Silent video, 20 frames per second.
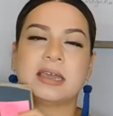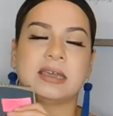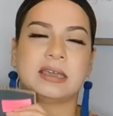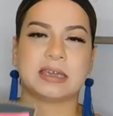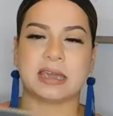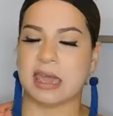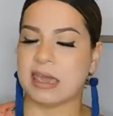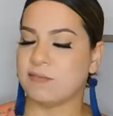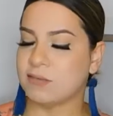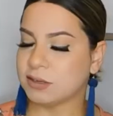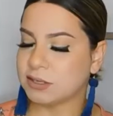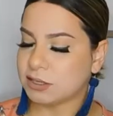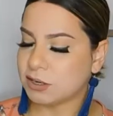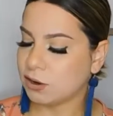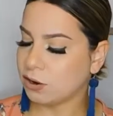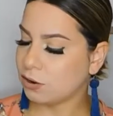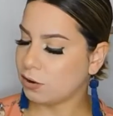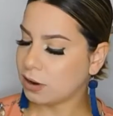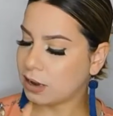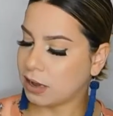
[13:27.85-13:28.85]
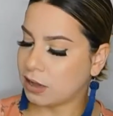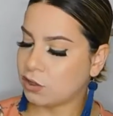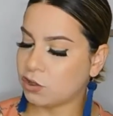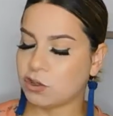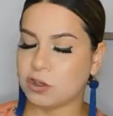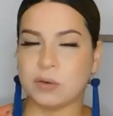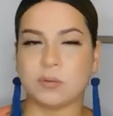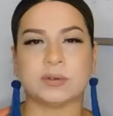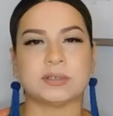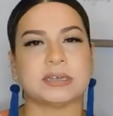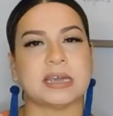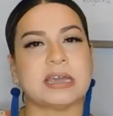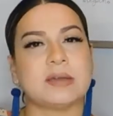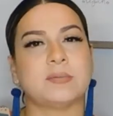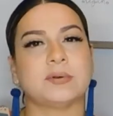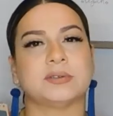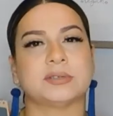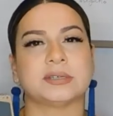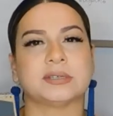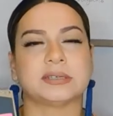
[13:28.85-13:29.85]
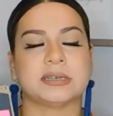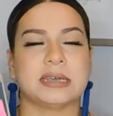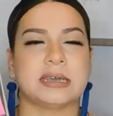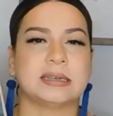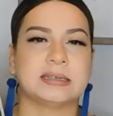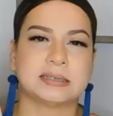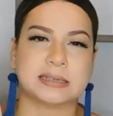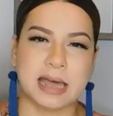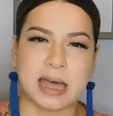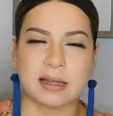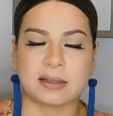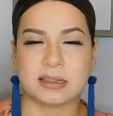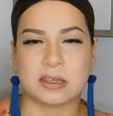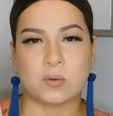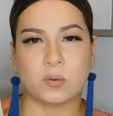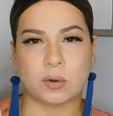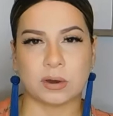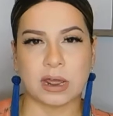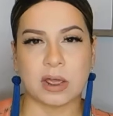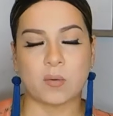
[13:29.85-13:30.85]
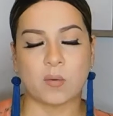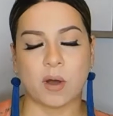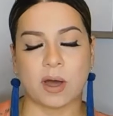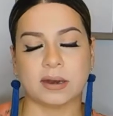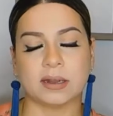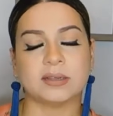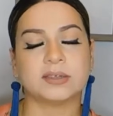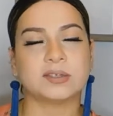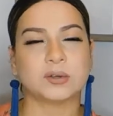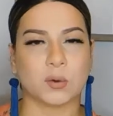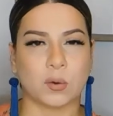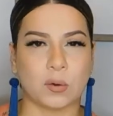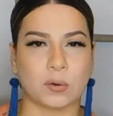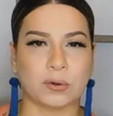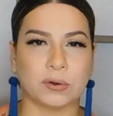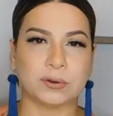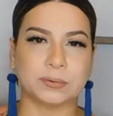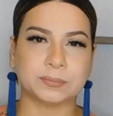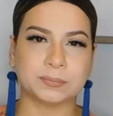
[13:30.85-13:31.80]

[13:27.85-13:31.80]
gave it to her, and she was able to see exactly what I wanted to order.